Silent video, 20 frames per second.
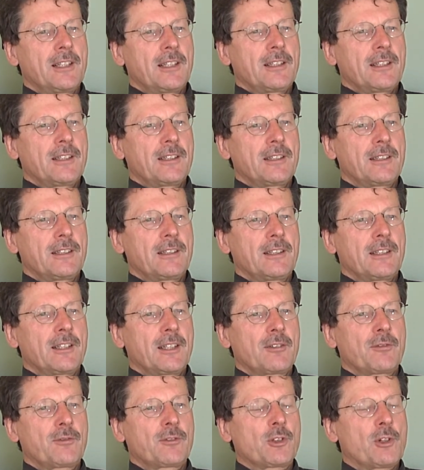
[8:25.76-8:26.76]
They
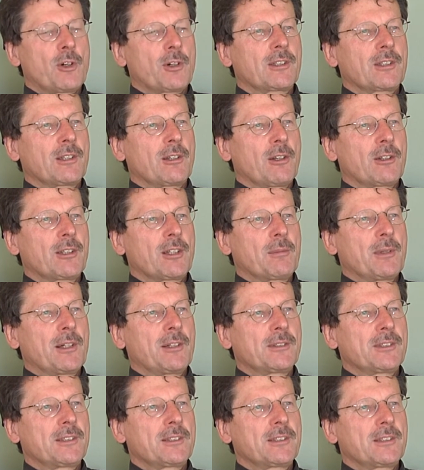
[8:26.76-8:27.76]
have talked a lot
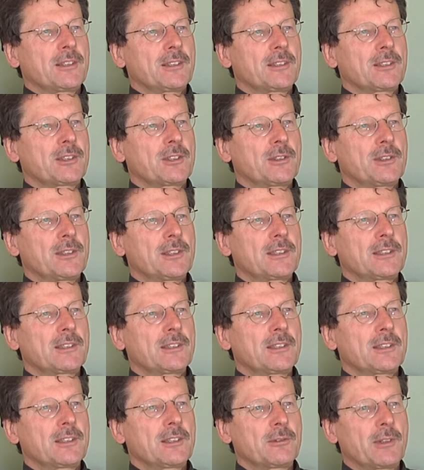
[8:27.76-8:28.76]
about it, so it's
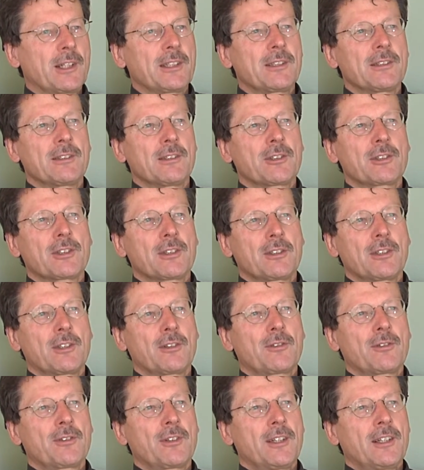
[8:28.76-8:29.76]
a great initiative.
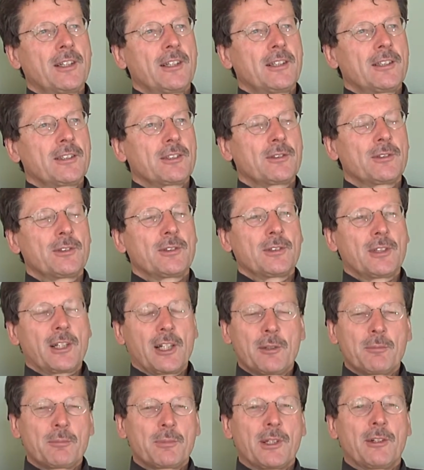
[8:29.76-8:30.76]
So
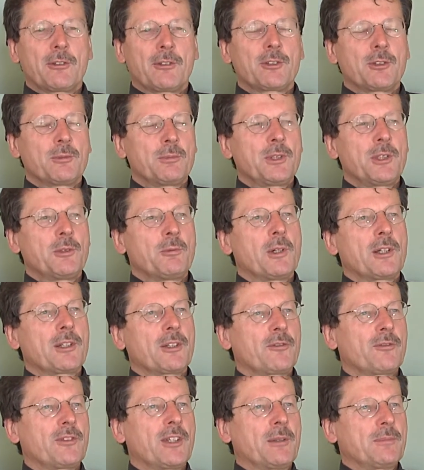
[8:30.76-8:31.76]
I'm proud to be one
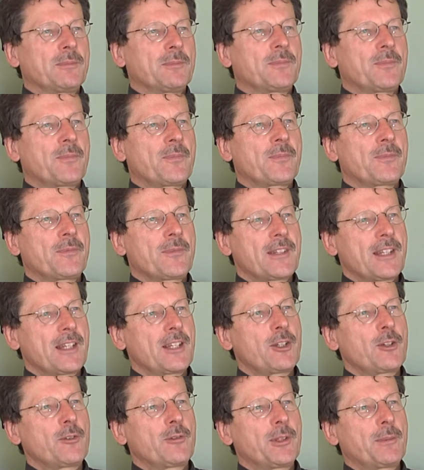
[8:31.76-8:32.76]
of them.
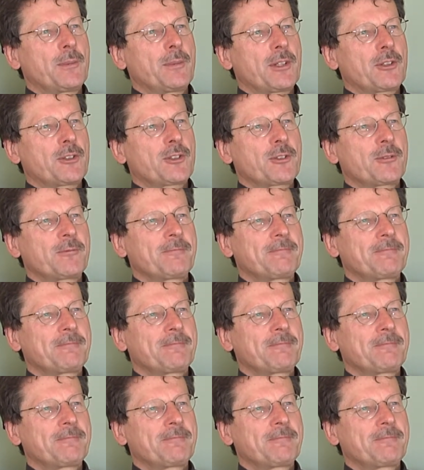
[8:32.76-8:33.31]
Thank you very much.